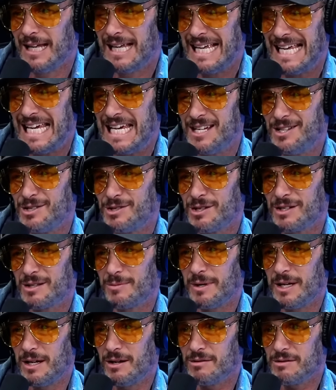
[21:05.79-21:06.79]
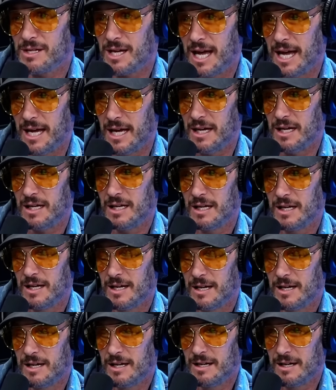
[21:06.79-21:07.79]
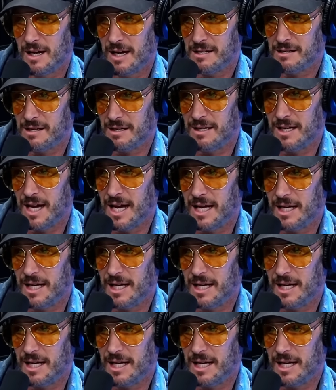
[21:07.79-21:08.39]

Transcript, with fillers: He just looked at me, he goes, Hey. I said, Yeah.